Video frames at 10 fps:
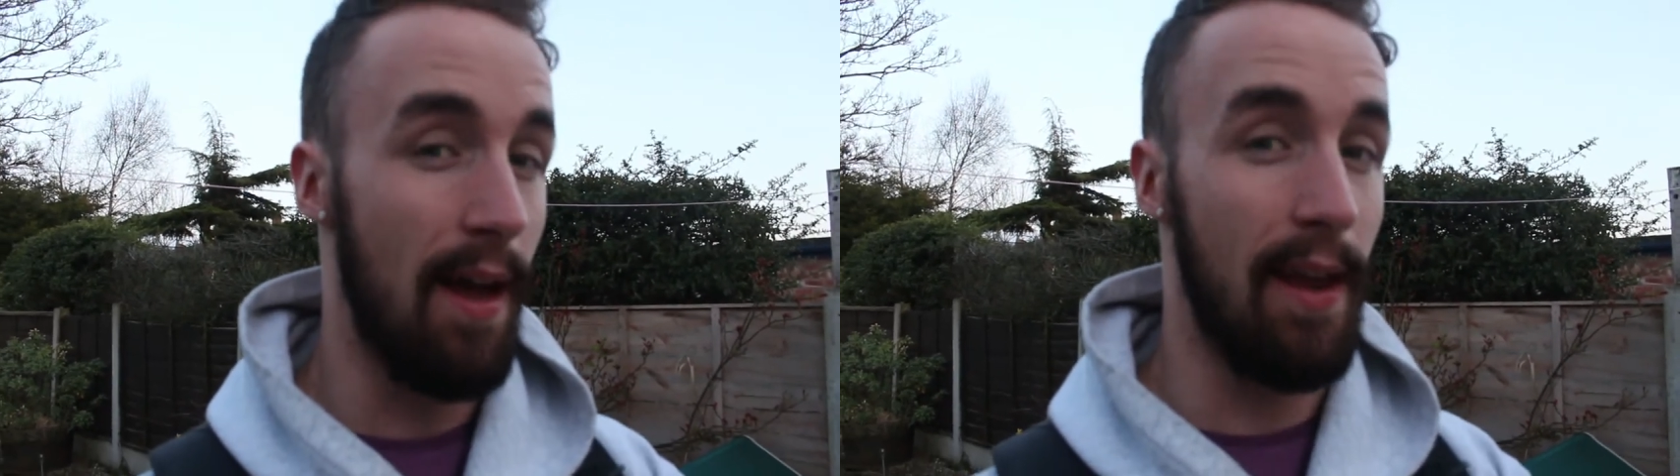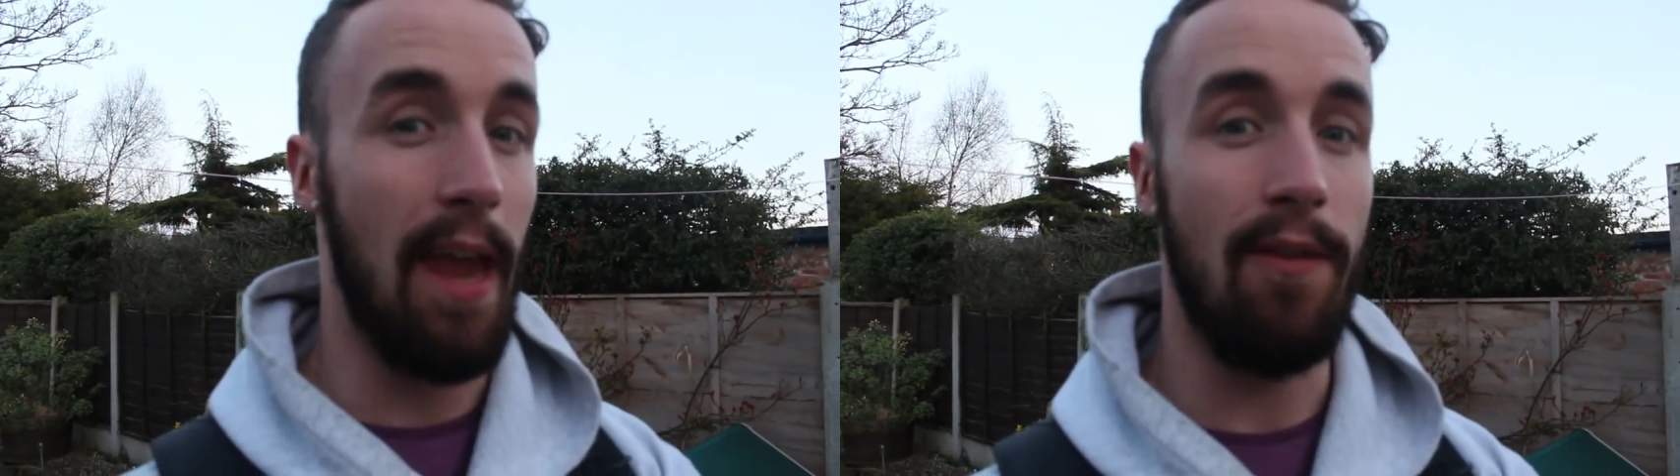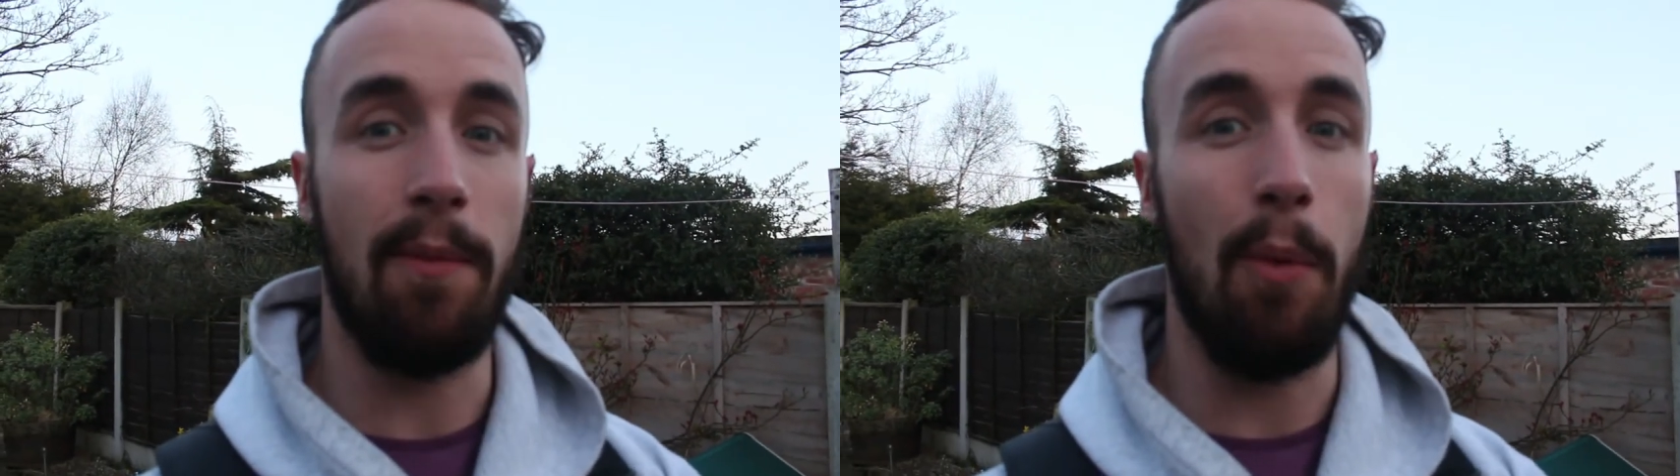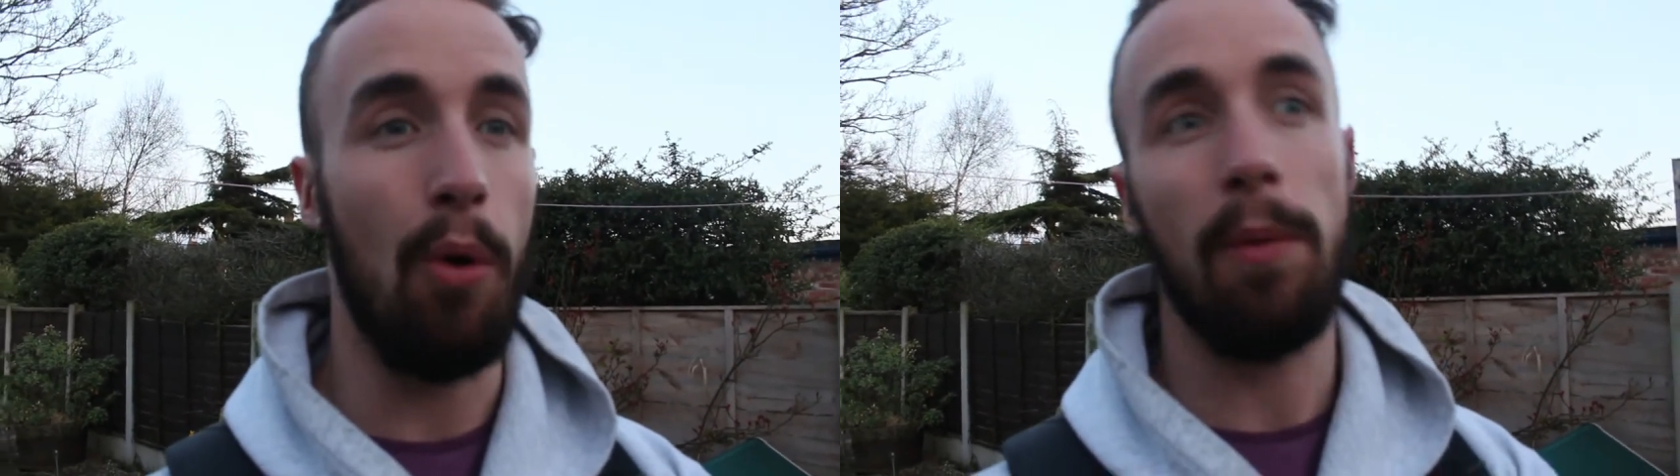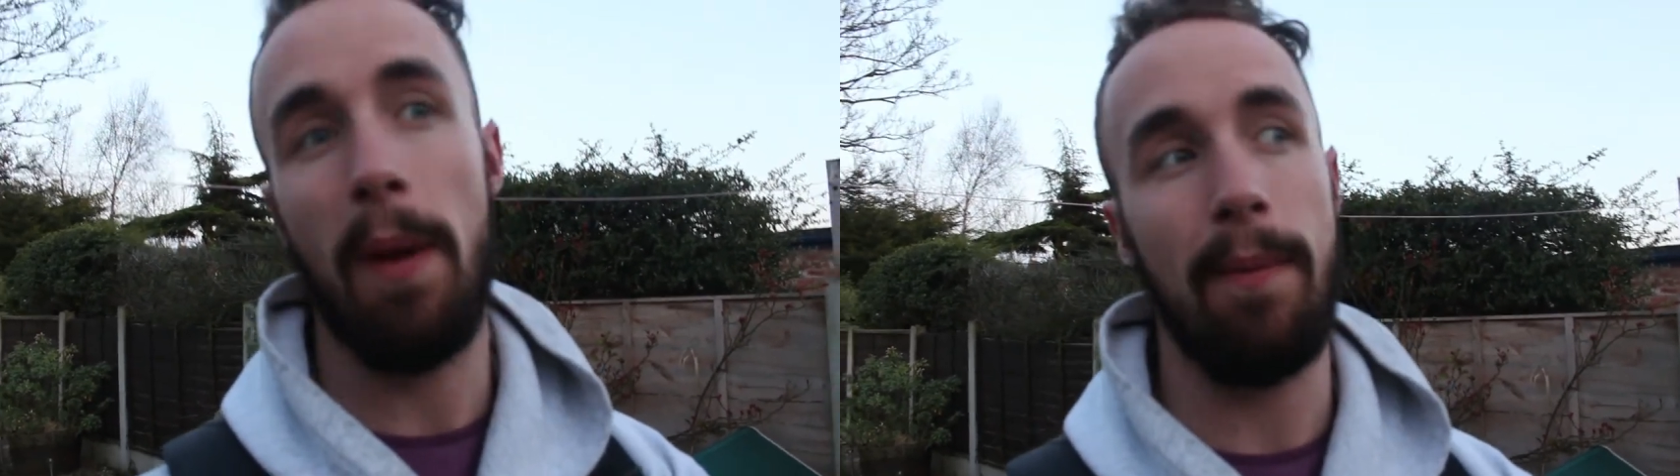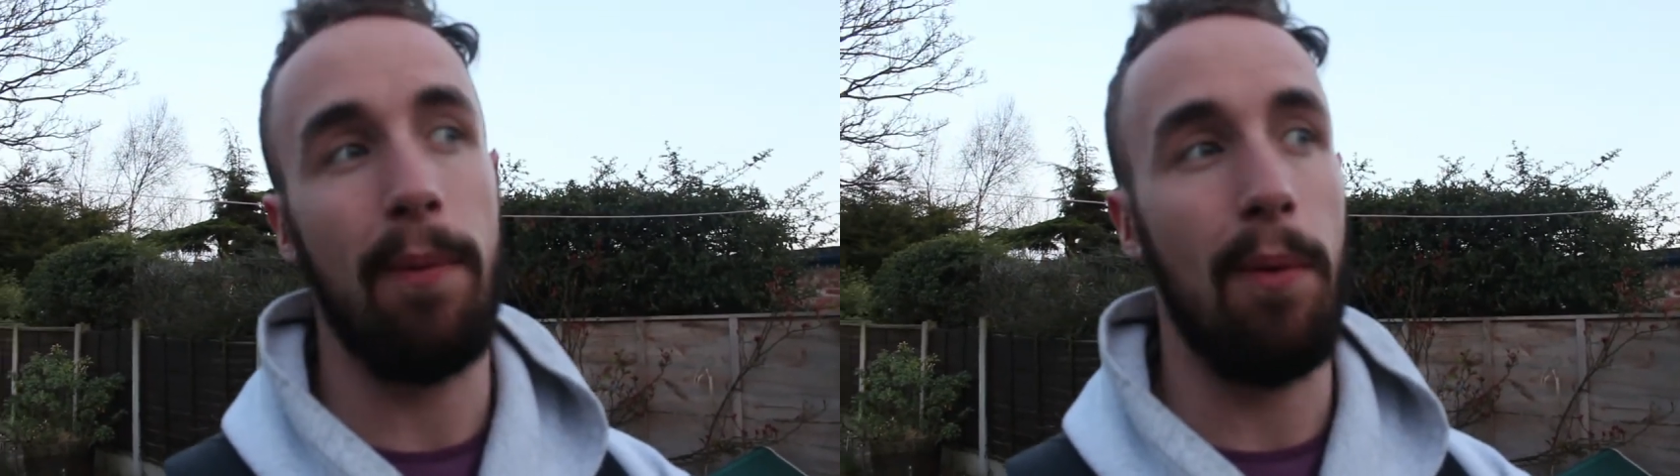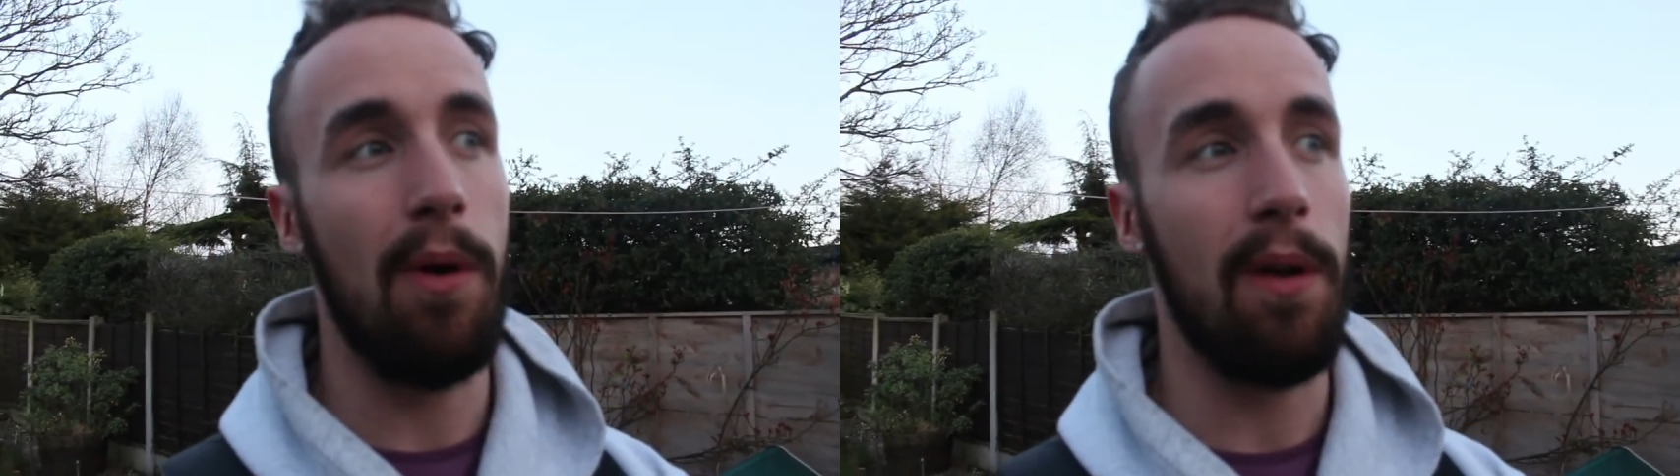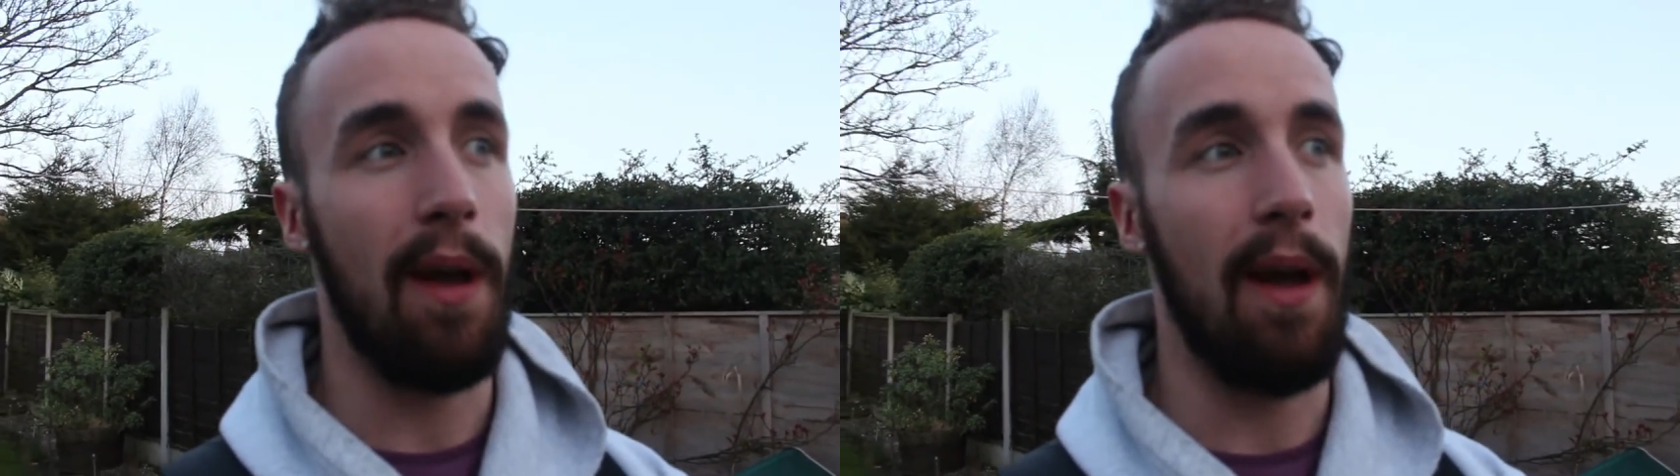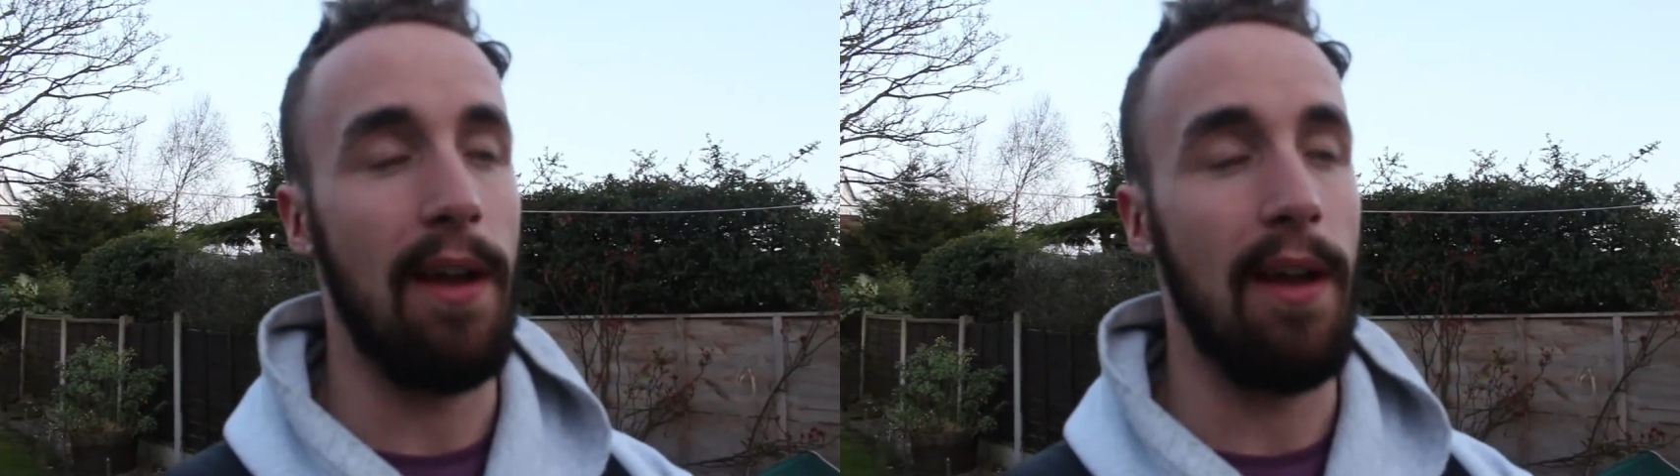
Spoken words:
I gave him all the paperwork,